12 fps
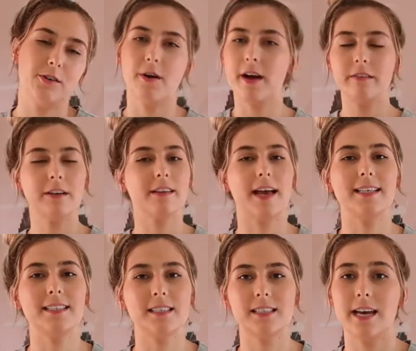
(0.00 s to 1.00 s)
don't have your
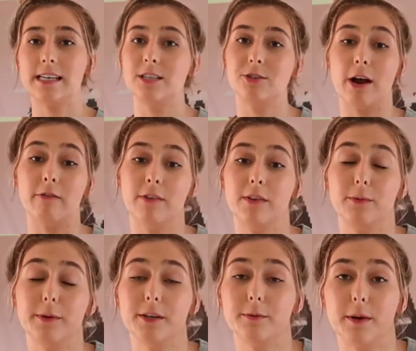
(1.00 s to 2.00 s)
license yet to drive on the
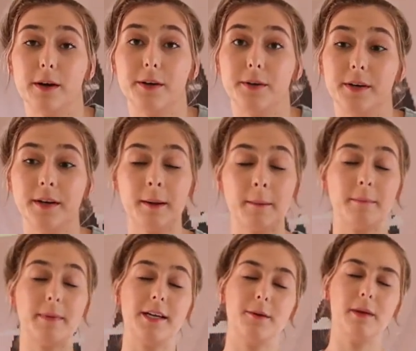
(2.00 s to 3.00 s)
real road,
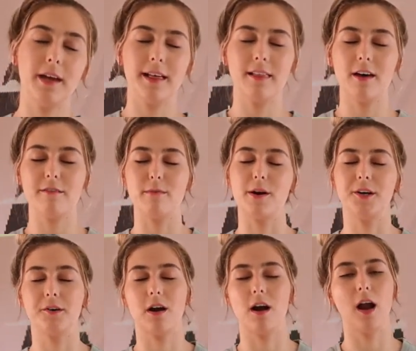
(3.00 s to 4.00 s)
but you play a lot of
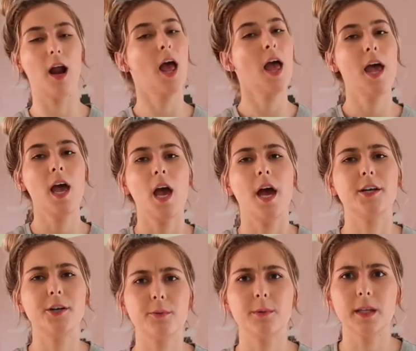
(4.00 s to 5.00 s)
Mario Kart and
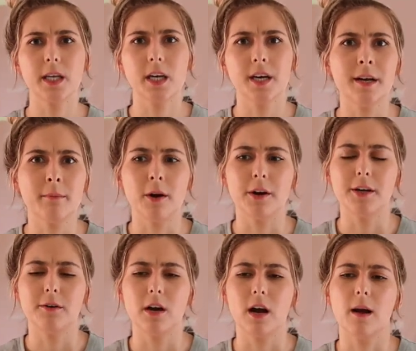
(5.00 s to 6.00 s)
you're really good at
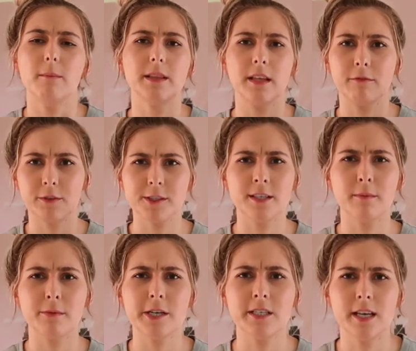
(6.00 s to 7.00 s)
Mario Kart, but then for some
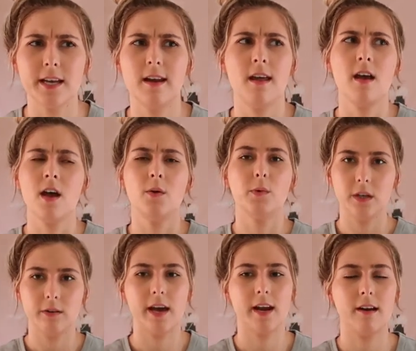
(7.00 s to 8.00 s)
reason when
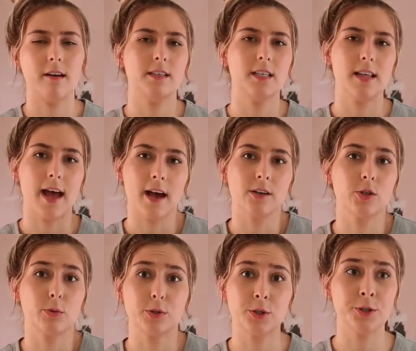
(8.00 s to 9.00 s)
you get out onto the
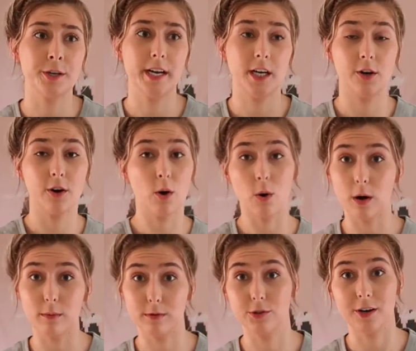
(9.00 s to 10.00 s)
actual street you're a
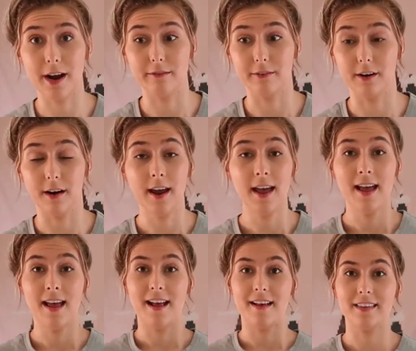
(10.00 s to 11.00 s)
horrible driver.
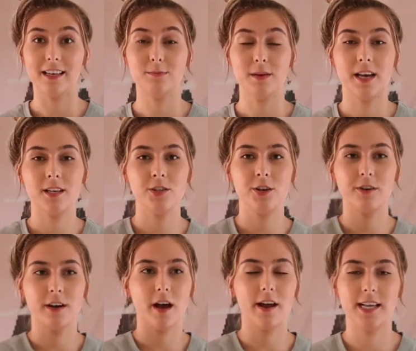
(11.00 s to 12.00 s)
And that's because
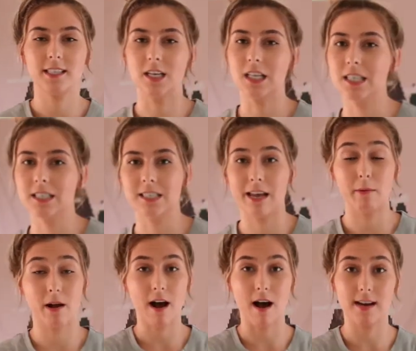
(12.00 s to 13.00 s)
it's not the same
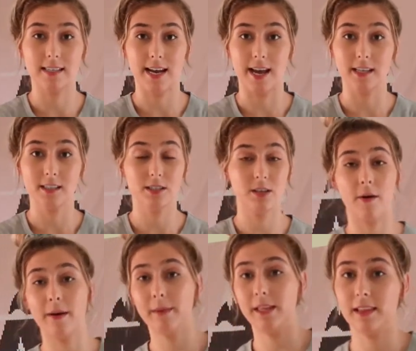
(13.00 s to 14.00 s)
context. So
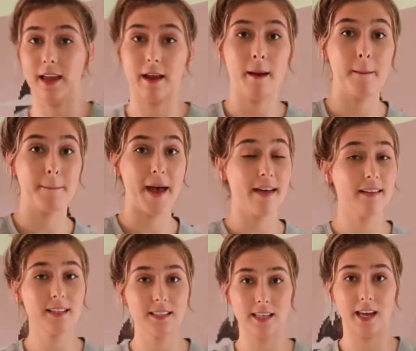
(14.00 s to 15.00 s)
I mean, like,
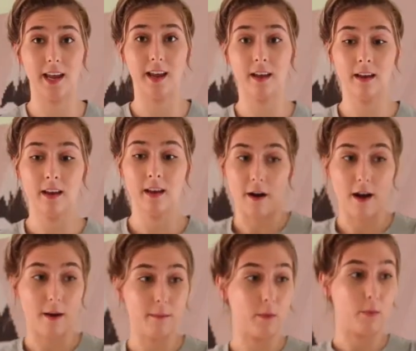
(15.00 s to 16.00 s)
balancing
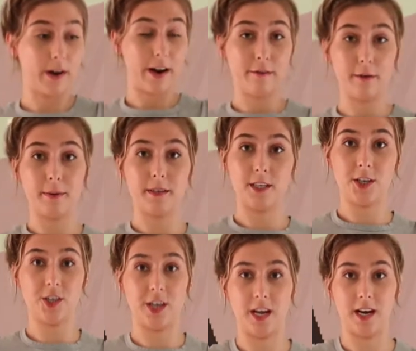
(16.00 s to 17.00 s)
from whatever
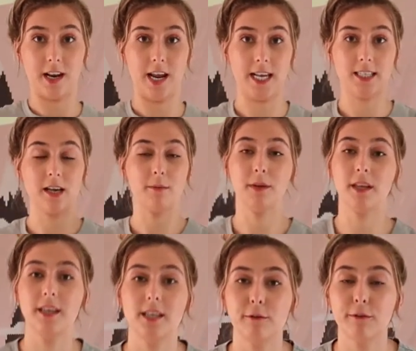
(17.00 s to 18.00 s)
position is
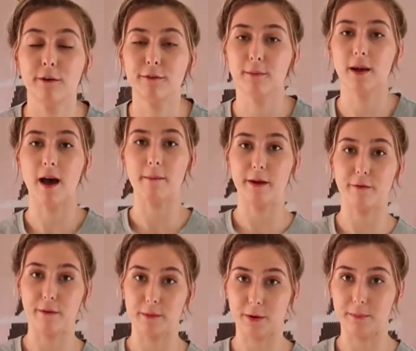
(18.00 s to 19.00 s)
completely different from coming
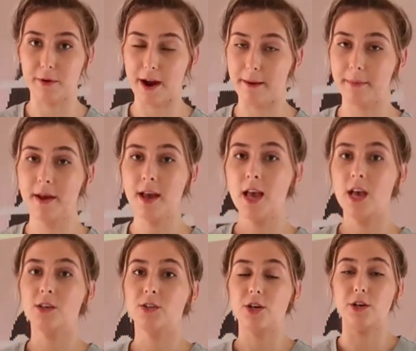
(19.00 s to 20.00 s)
from your prep.
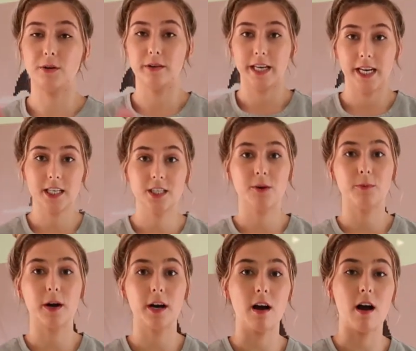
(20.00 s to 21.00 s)
So you need to
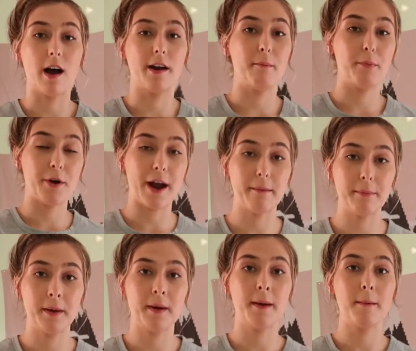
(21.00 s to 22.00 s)
work on prep,
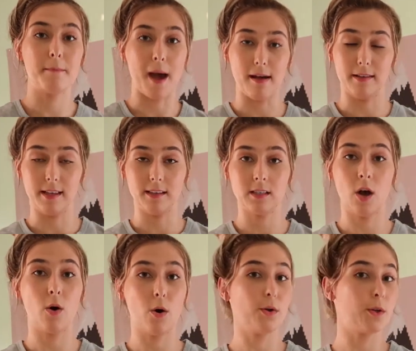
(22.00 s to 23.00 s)
balance,
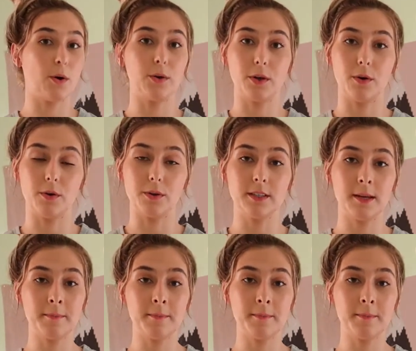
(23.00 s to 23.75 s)
hold, hold, hold.